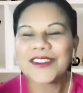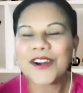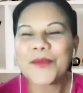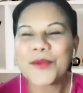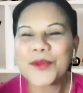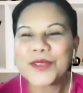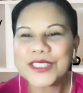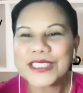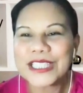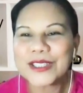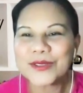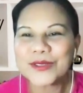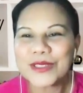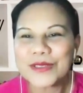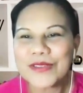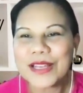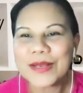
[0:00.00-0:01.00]
the opportunity
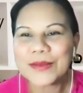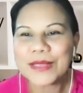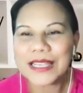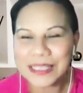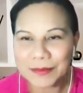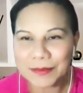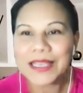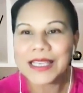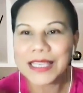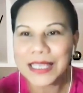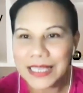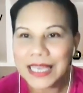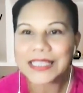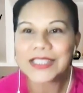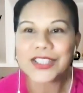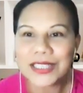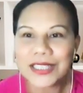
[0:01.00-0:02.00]
to develop cancer, but he
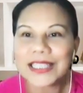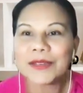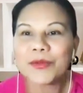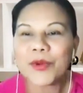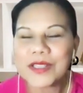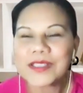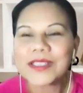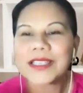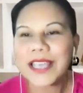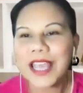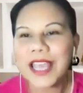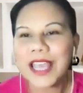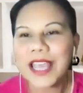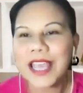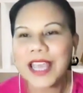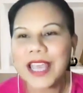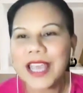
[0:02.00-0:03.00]
actually was a
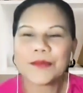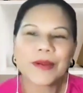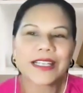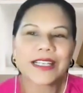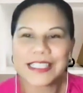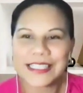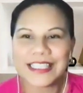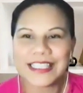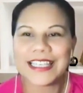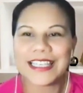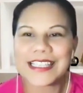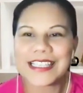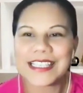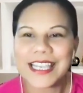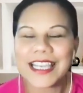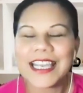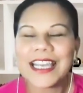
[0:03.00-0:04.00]
carrier of a BRCA gene. Let's
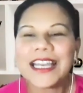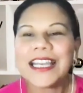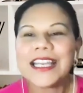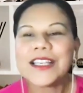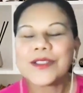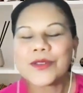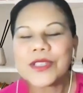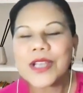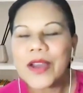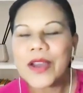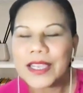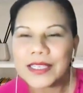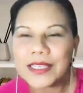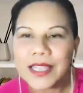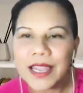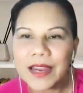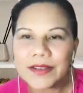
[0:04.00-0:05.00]
say. So now I
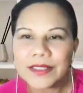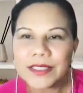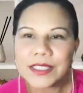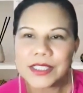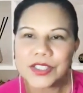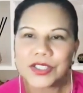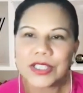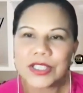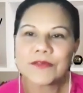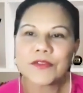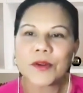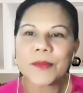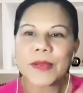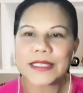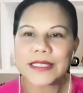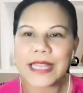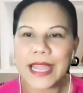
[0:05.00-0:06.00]
inherited the gene from
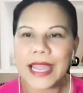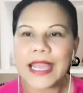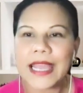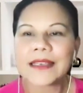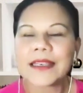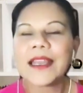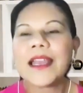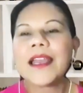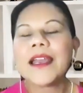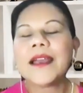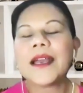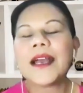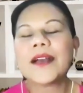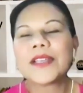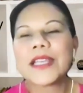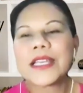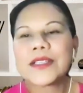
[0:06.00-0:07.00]
my dad.
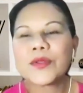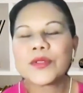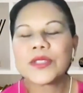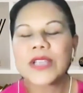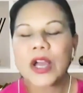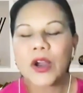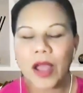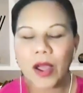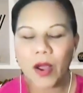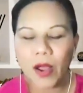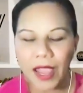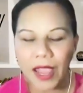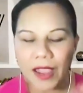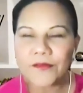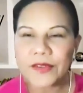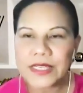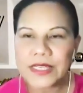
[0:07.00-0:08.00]
Okay. So now
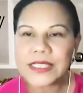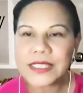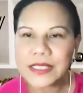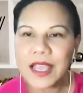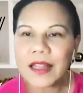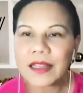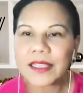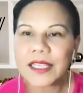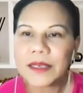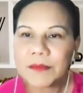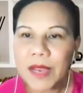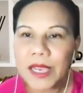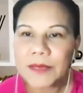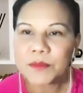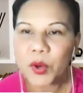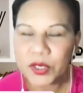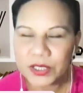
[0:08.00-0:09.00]
every cell in
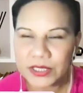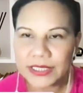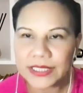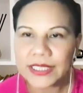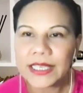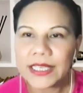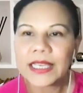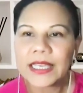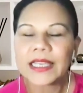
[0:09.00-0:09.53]
my body,